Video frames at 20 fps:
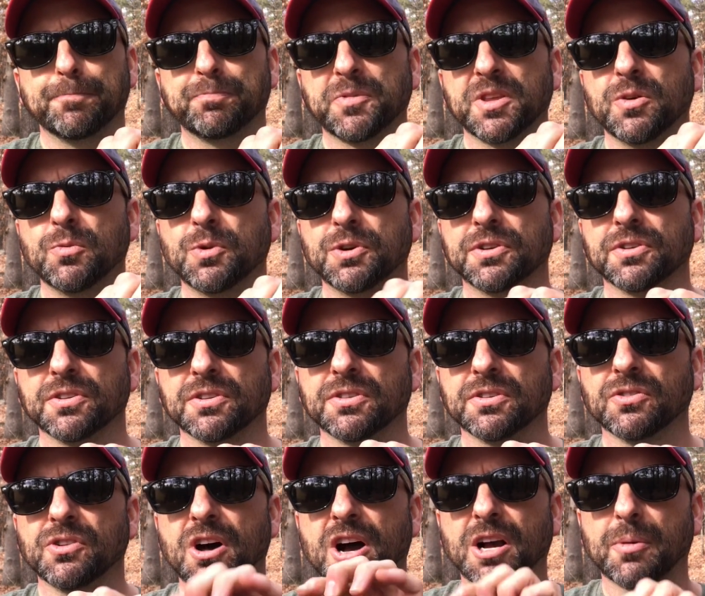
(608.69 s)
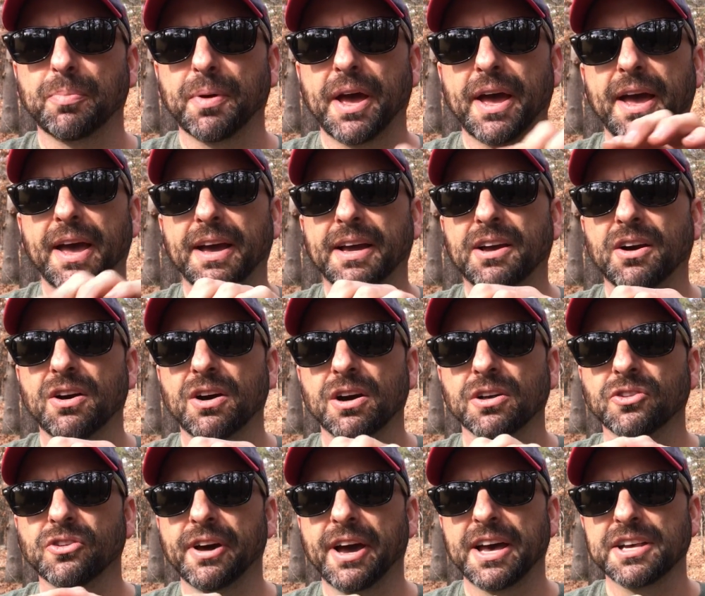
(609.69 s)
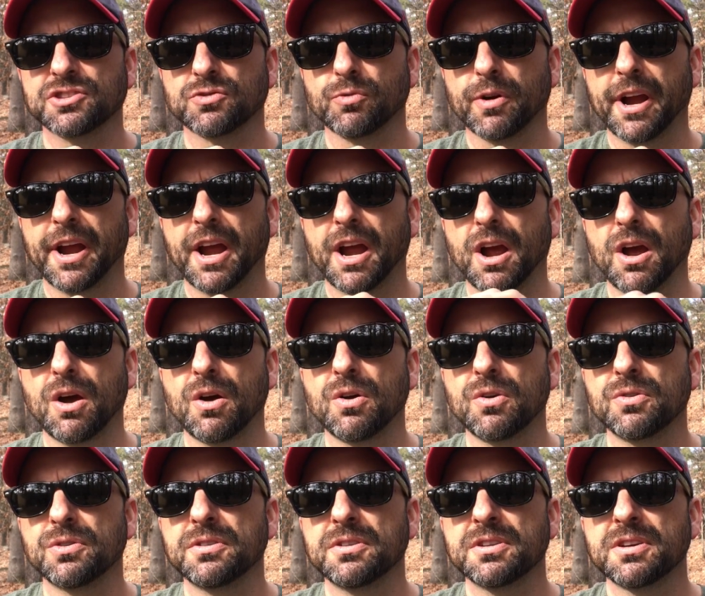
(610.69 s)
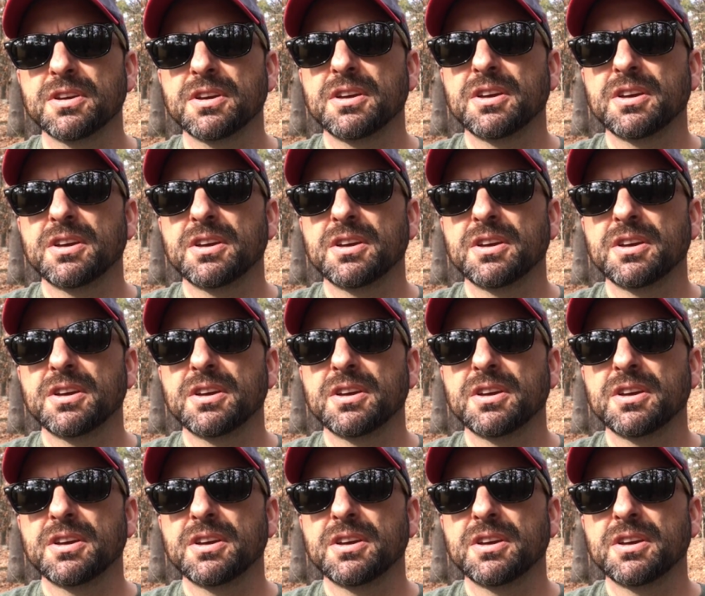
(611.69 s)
It wouldn't lock back on last round.